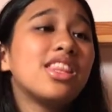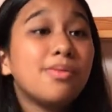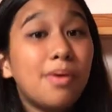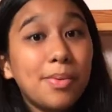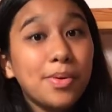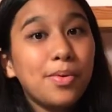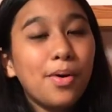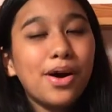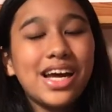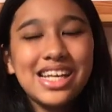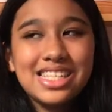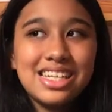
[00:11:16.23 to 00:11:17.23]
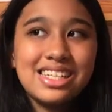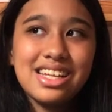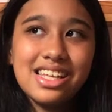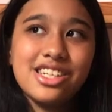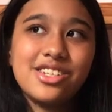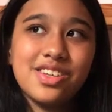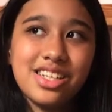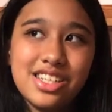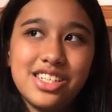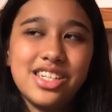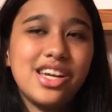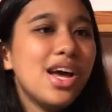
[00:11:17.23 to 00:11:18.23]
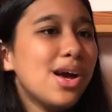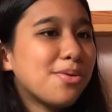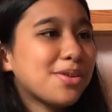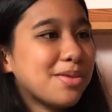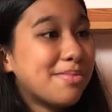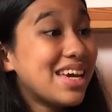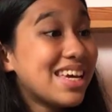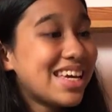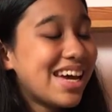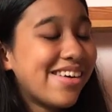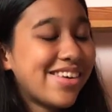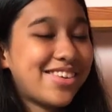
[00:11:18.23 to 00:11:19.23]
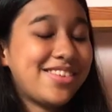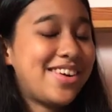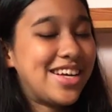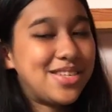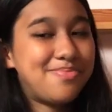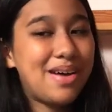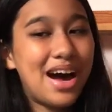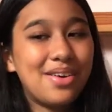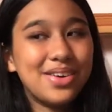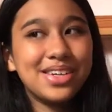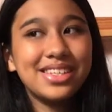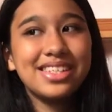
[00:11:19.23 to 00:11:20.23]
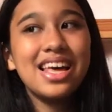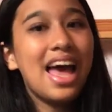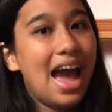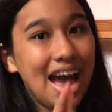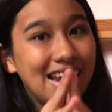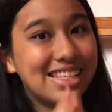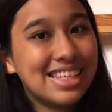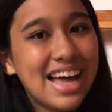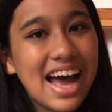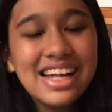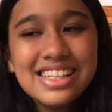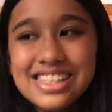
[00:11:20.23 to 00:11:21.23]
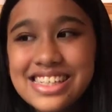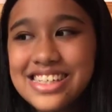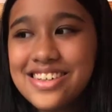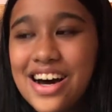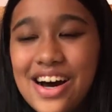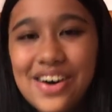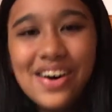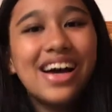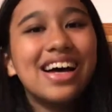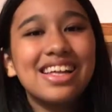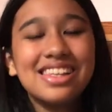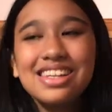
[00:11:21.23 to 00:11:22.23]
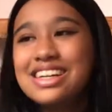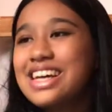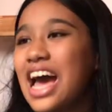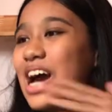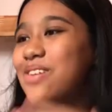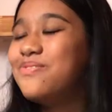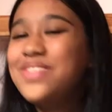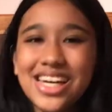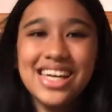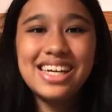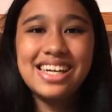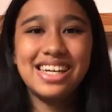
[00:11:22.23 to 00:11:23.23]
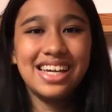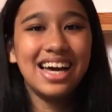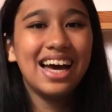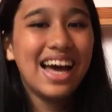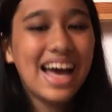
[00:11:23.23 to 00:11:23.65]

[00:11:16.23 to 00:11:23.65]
The Poppy War is another trilogy where the main character has powers and is an anti-hero. Look at me!